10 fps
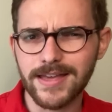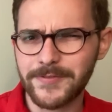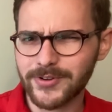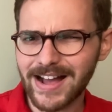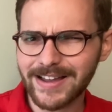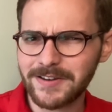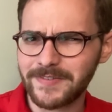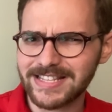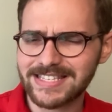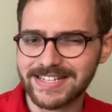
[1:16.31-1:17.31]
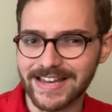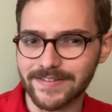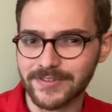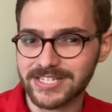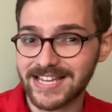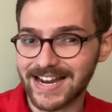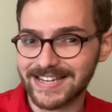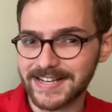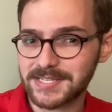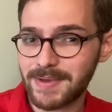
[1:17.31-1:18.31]
If you're not convinced yet of this
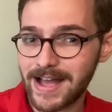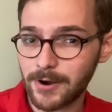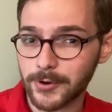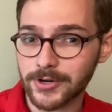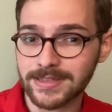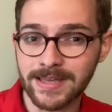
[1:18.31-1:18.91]
technique's power,